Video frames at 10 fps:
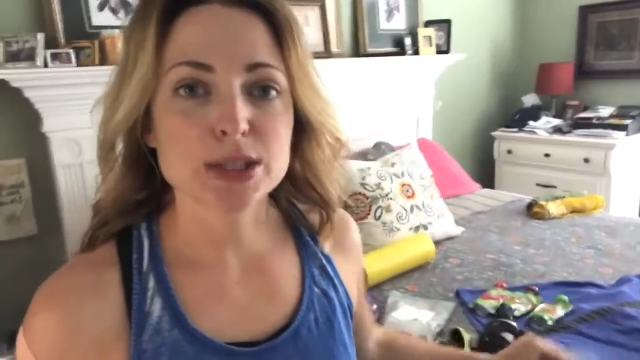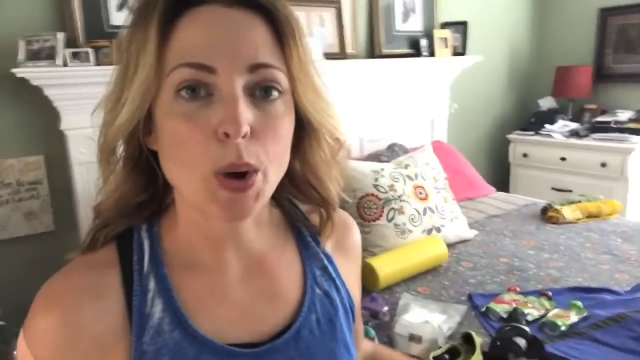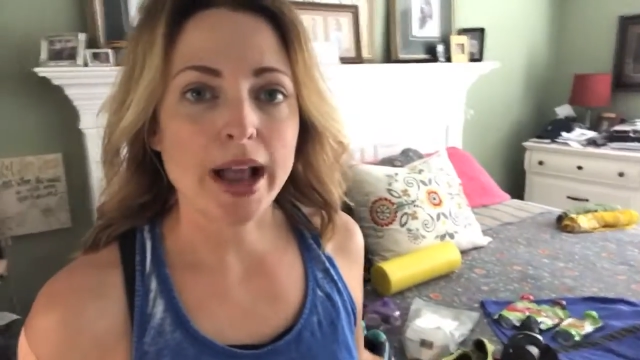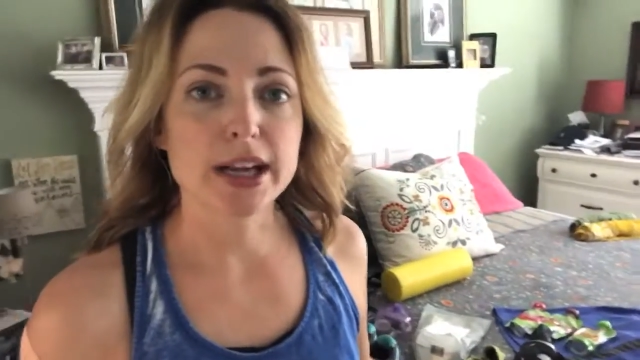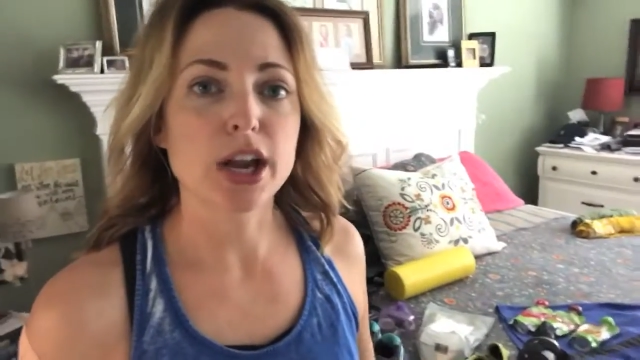so
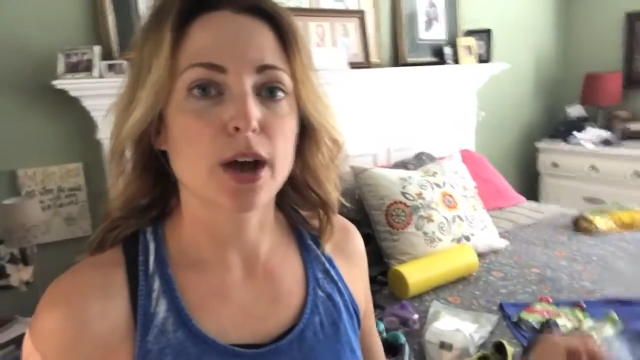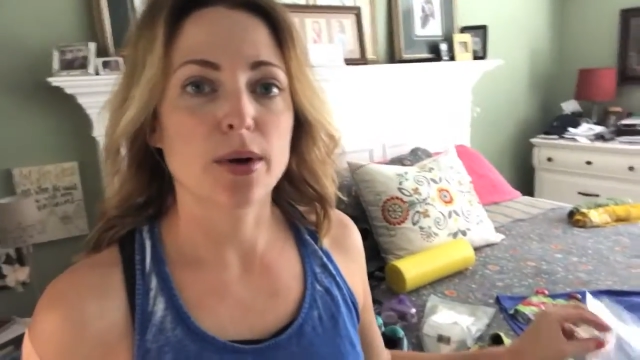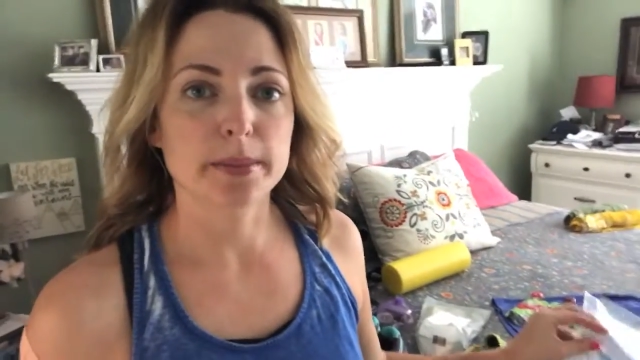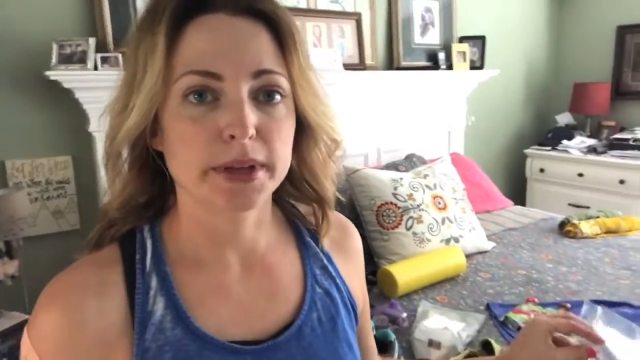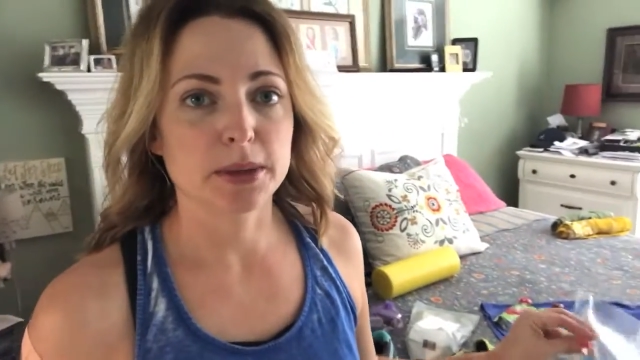I know
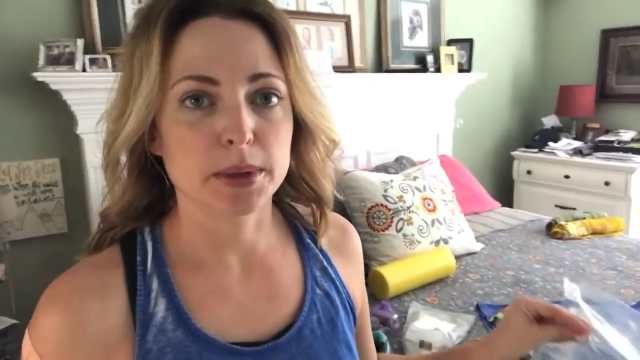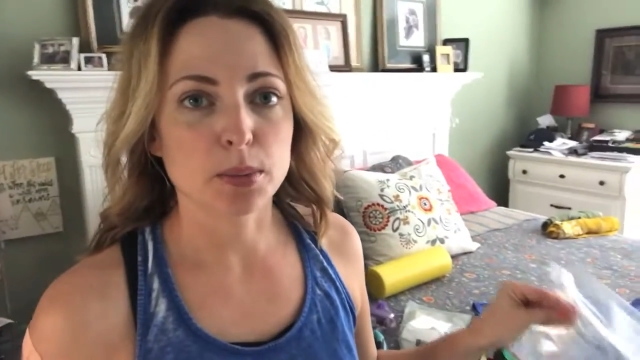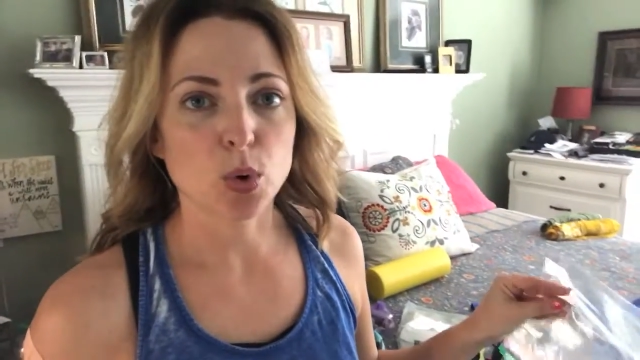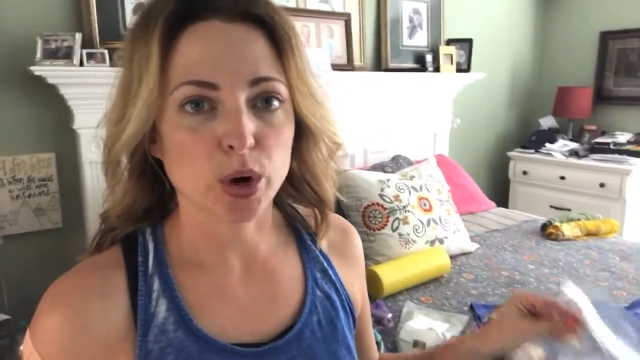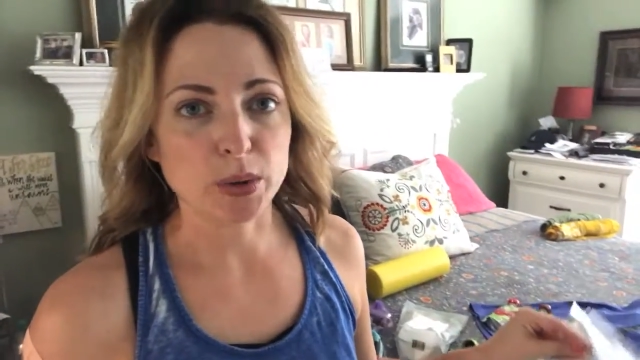I'm gonna be
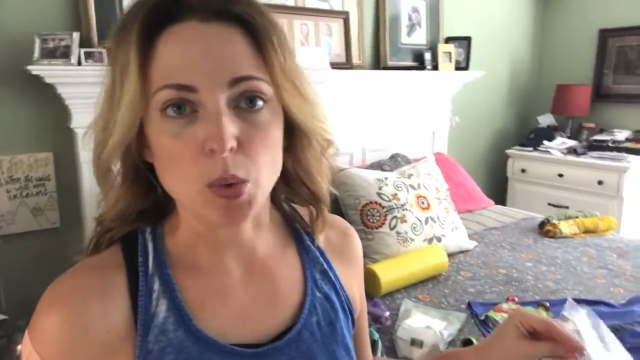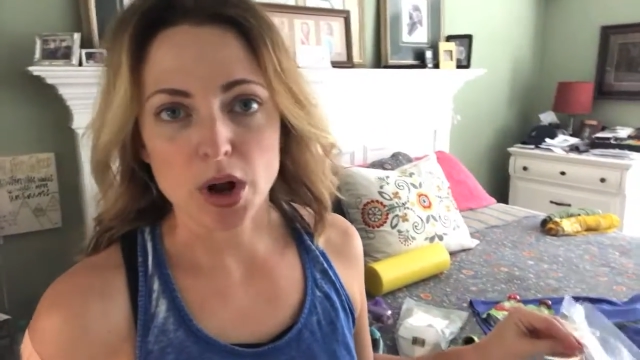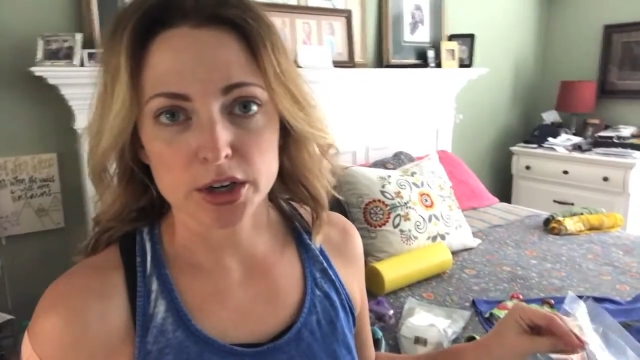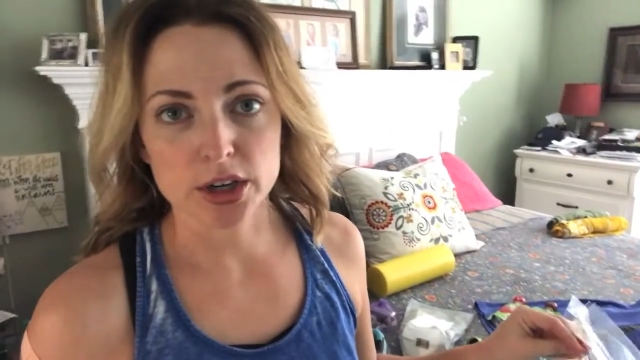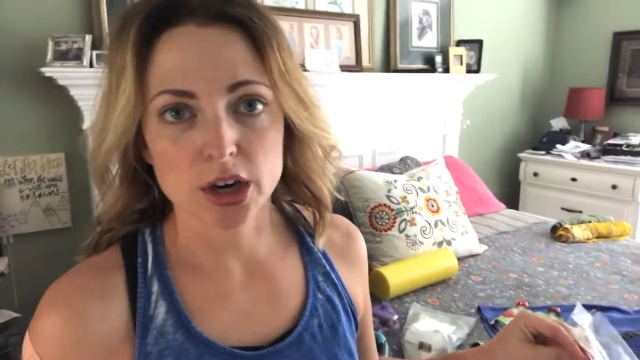pouring
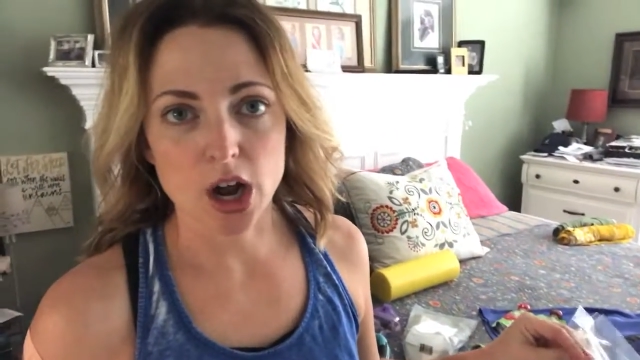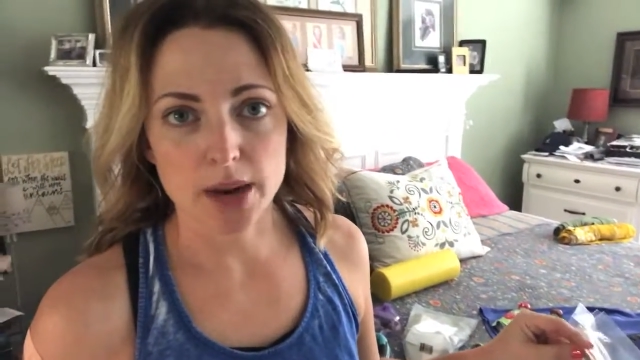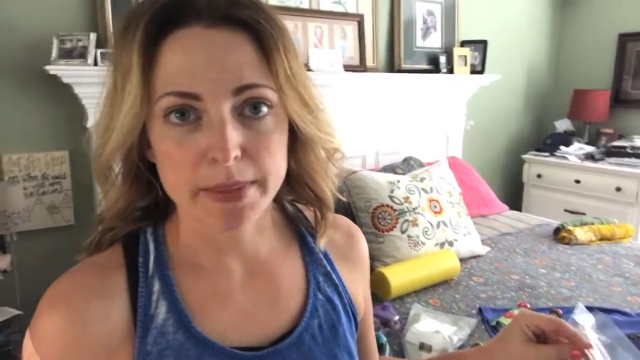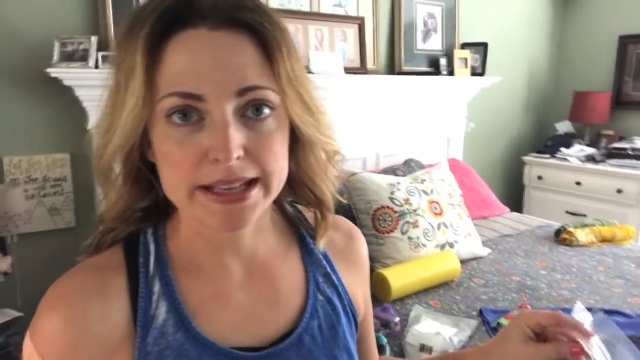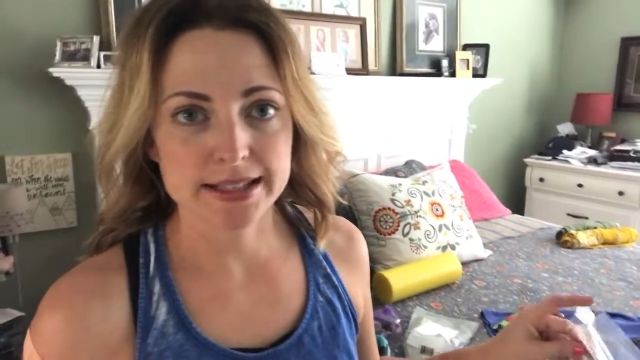water
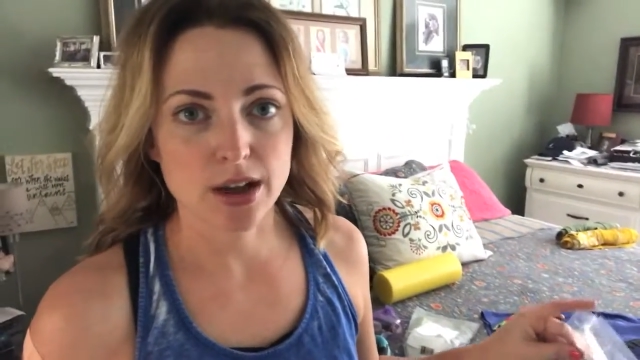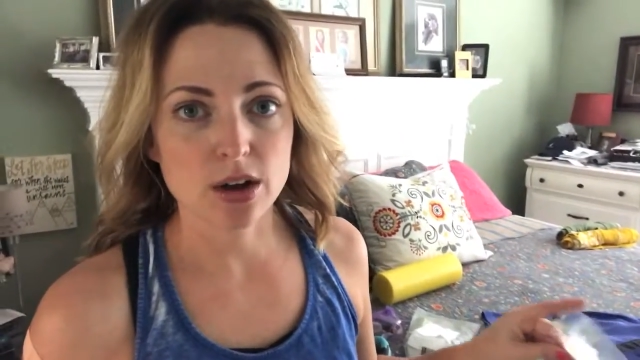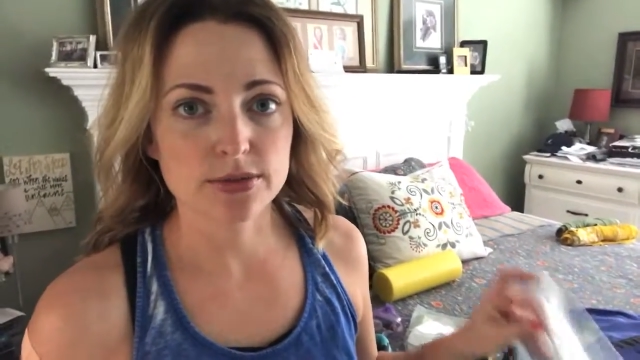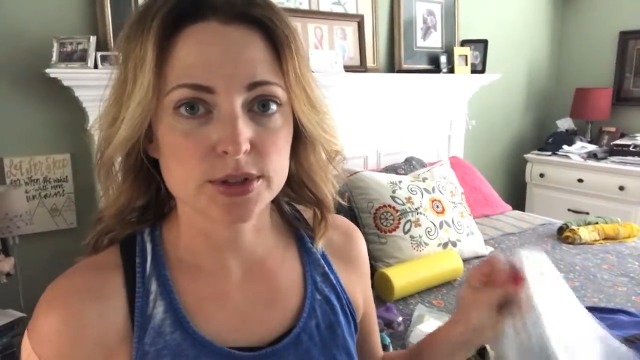on myself,